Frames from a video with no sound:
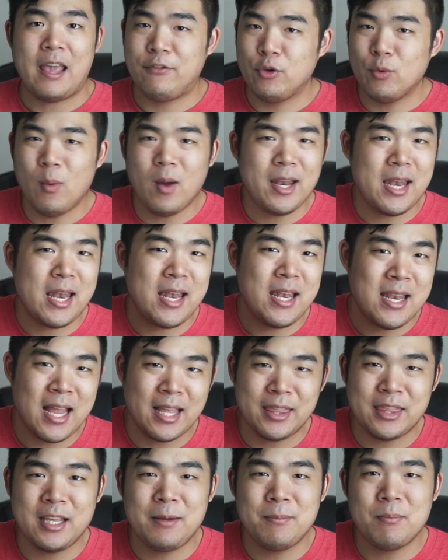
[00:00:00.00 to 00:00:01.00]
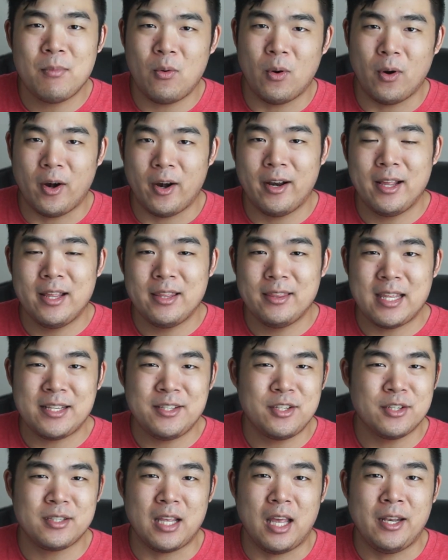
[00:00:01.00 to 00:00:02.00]
If you want nothing more
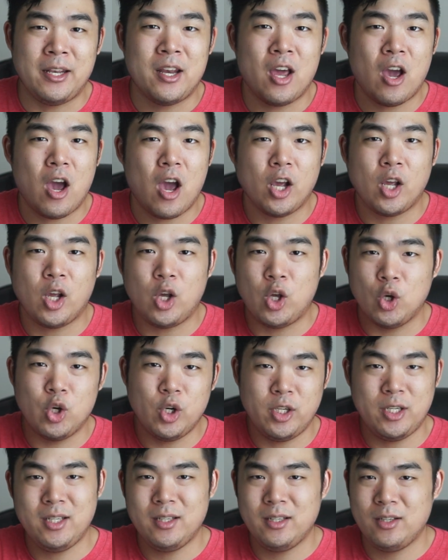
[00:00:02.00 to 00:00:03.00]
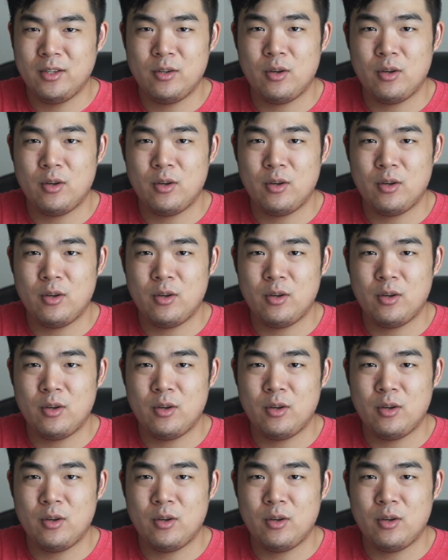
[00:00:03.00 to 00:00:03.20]
than just a good,